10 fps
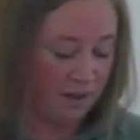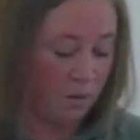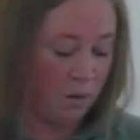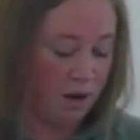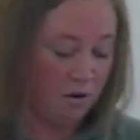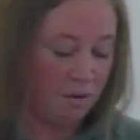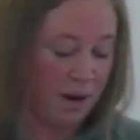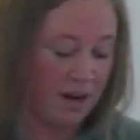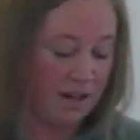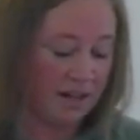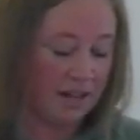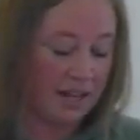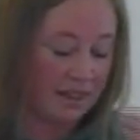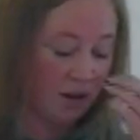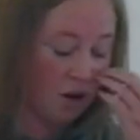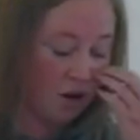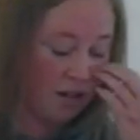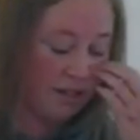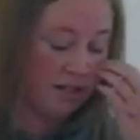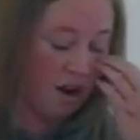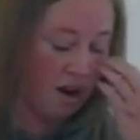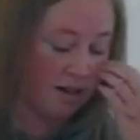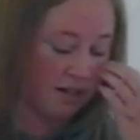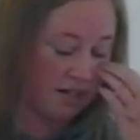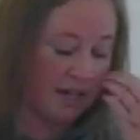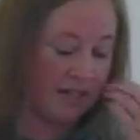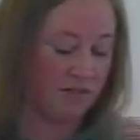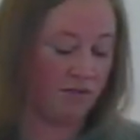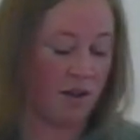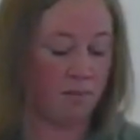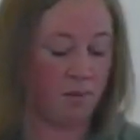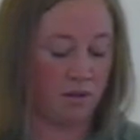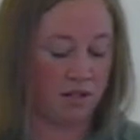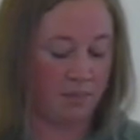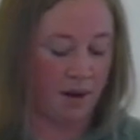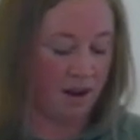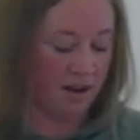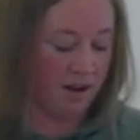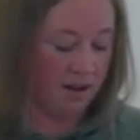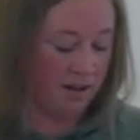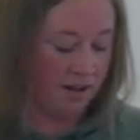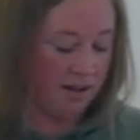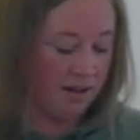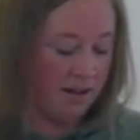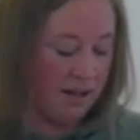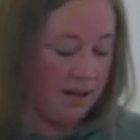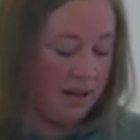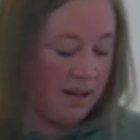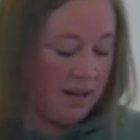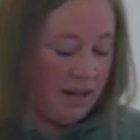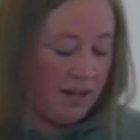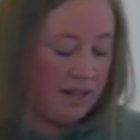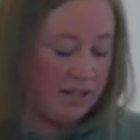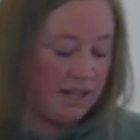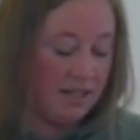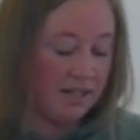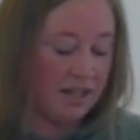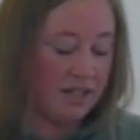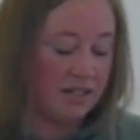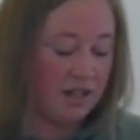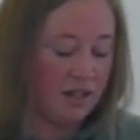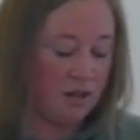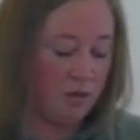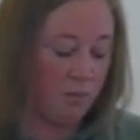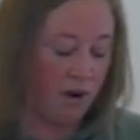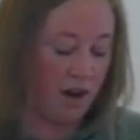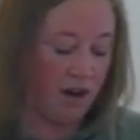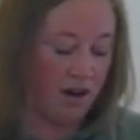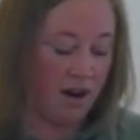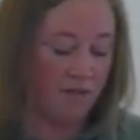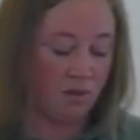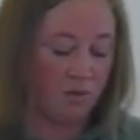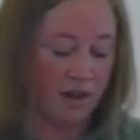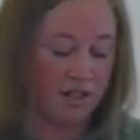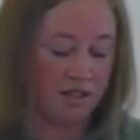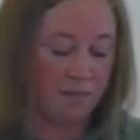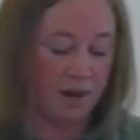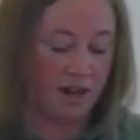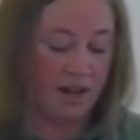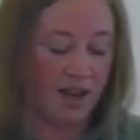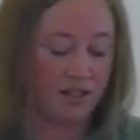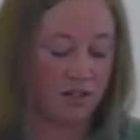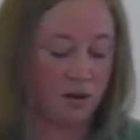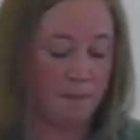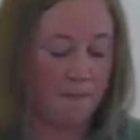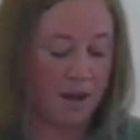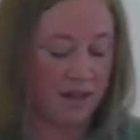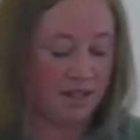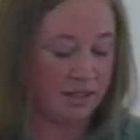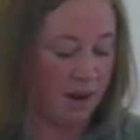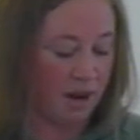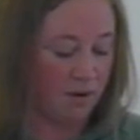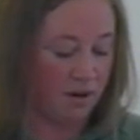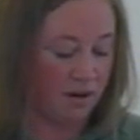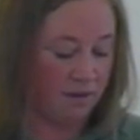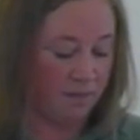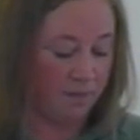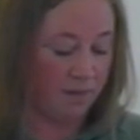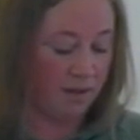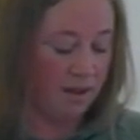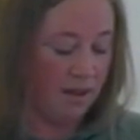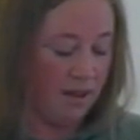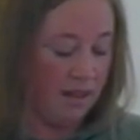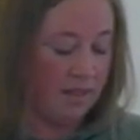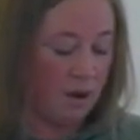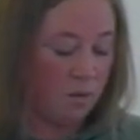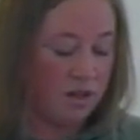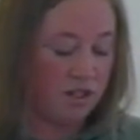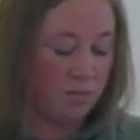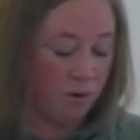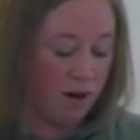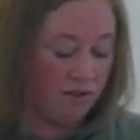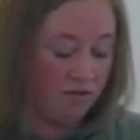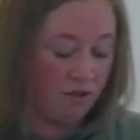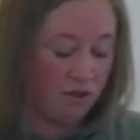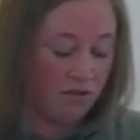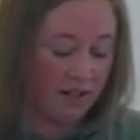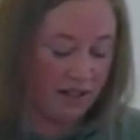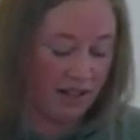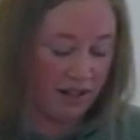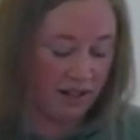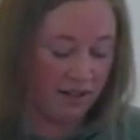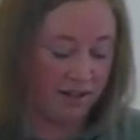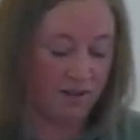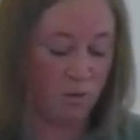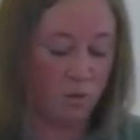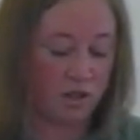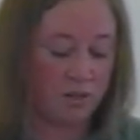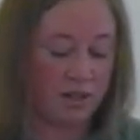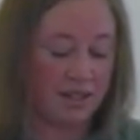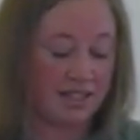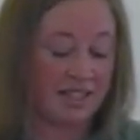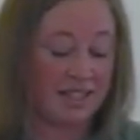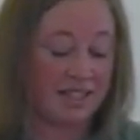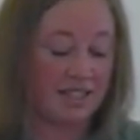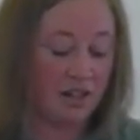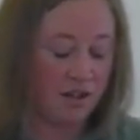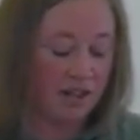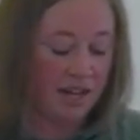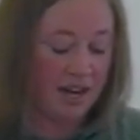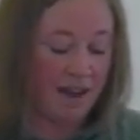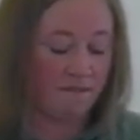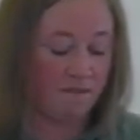We are reminded that the earnest heart is felt most by God. He says, continued prayer of a righteous man has tremendous power. That we should pray fervently, which means sincerely and